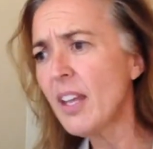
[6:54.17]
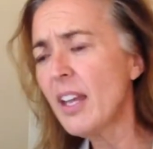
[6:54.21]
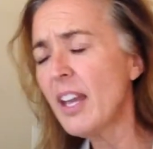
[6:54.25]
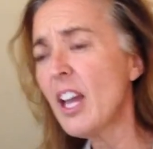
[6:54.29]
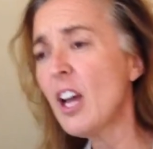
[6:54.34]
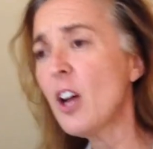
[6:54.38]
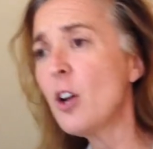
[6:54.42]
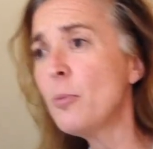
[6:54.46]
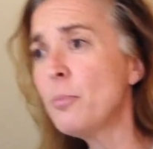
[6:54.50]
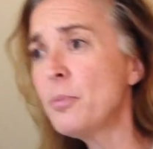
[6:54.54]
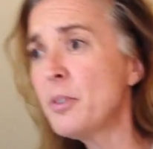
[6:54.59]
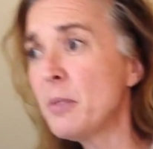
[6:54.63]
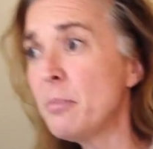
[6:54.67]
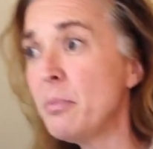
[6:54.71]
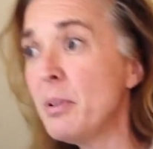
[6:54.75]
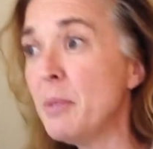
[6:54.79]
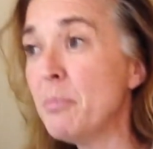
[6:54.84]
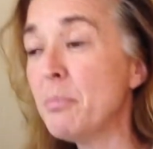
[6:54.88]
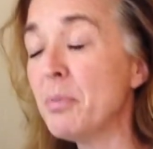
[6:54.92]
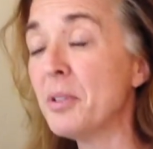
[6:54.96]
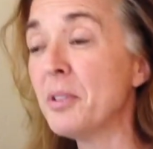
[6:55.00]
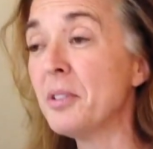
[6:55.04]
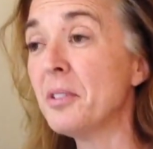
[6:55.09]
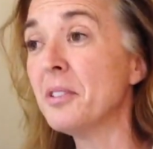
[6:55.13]
help to
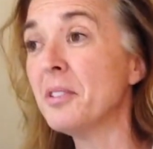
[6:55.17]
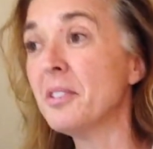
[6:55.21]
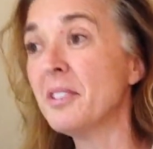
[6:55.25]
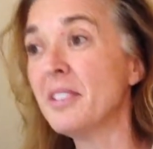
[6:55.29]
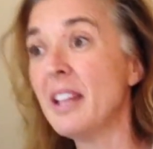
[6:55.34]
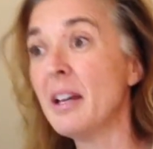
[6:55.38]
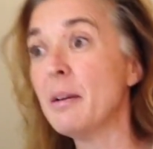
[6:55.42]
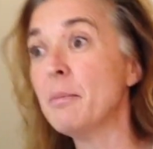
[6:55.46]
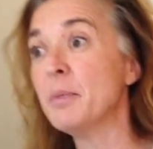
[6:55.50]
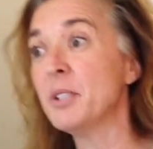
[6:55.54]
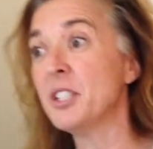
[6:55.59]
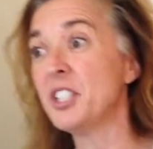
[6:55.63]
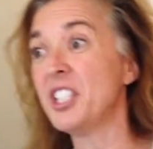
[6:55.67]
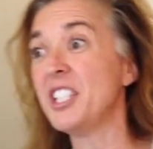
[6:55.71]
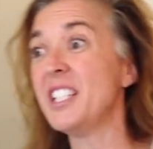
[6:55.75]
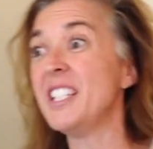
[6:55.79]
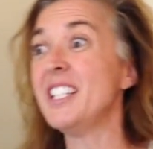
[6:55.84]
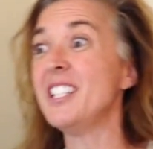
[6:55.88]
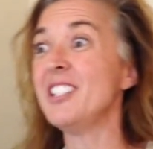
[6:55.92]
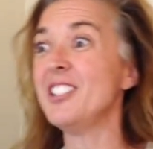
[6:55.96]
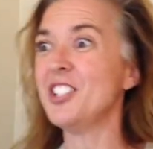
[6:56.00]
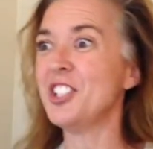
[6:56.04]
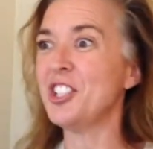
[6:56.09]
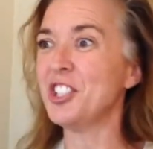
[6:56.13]
people that much
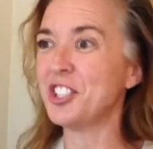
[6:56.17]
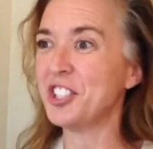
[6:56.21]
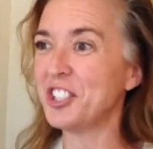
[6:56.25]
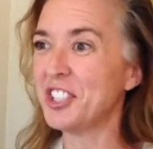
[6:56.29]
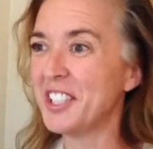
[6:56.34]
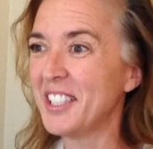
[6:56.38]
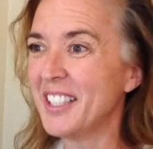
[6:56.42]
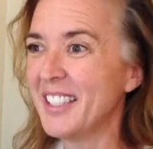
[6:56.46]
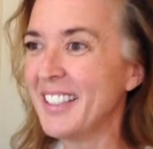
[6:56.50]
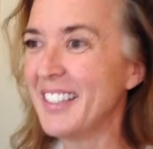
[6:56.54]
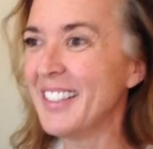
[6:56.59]
easier